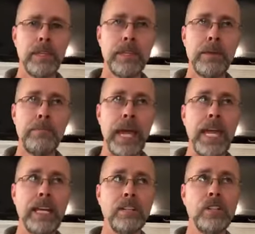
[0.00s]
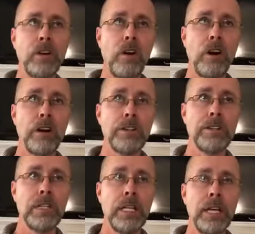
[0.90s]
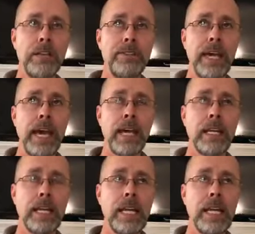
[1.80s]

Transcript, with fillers: the man in charge that